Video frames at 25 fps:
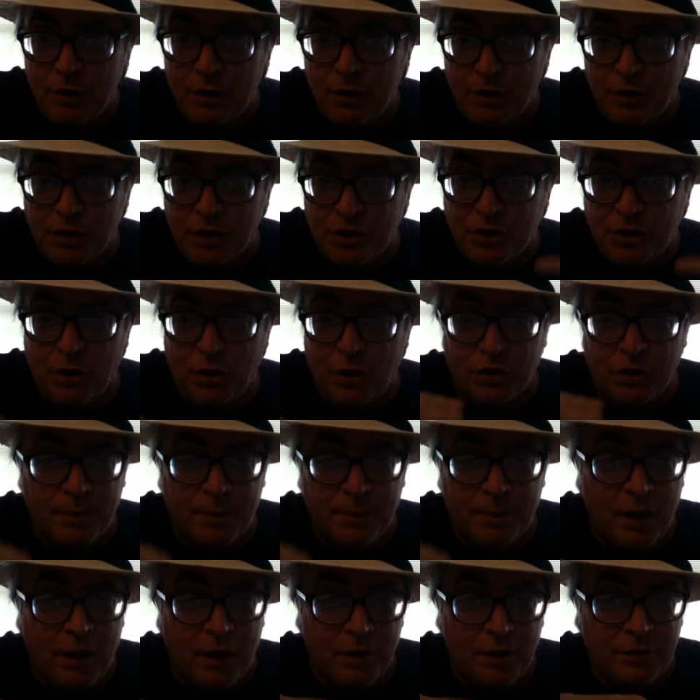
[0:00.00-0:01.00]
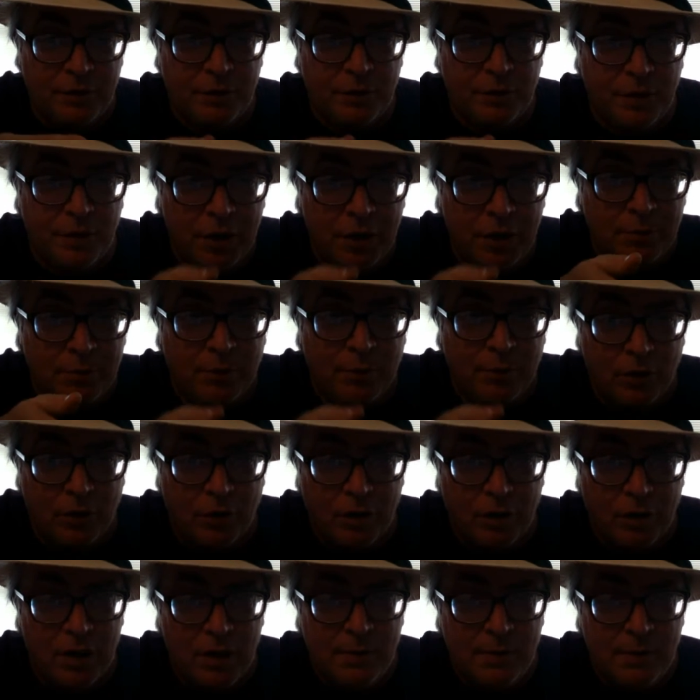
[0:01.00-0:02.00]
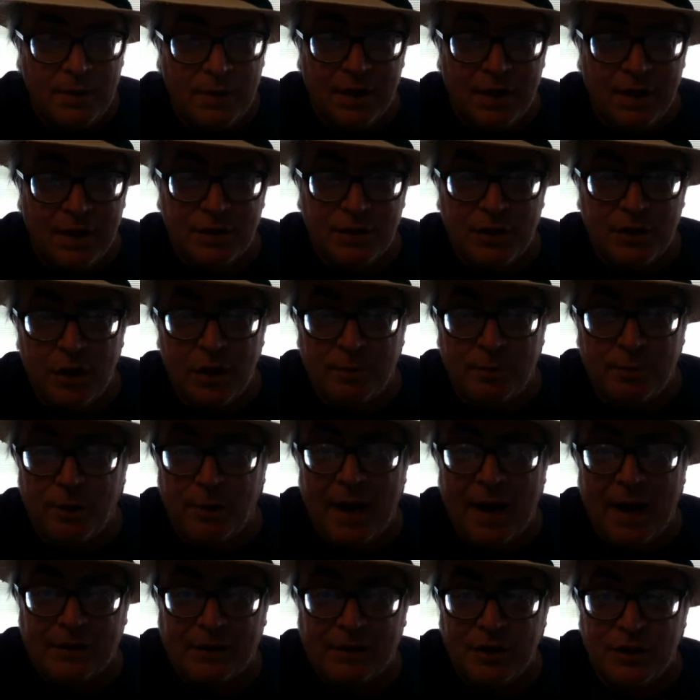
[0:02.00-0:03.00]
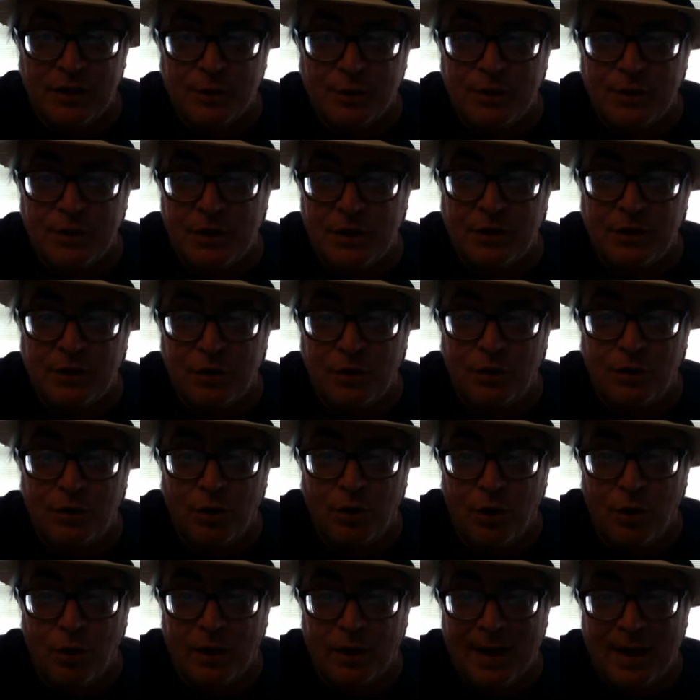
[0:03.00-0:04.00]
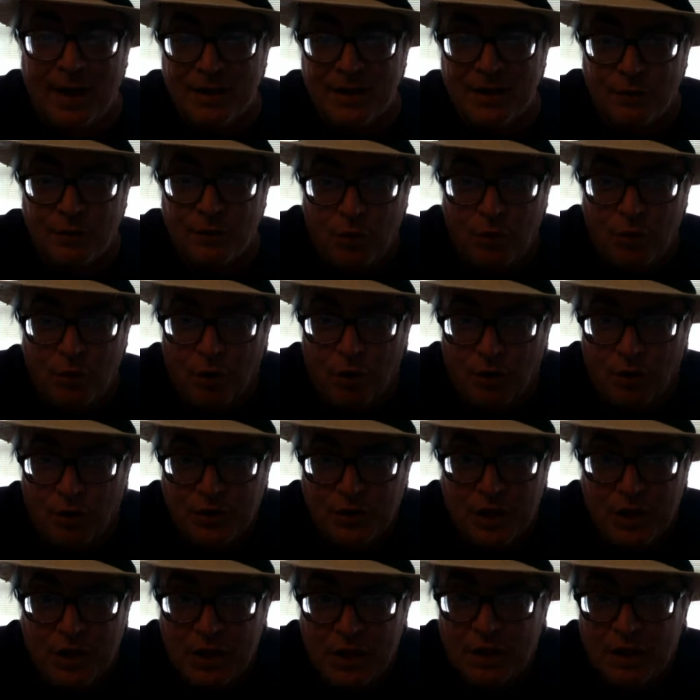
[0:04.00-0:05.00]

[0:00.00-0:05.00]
which she talked about in her notebook because her practice was in New York, as of course,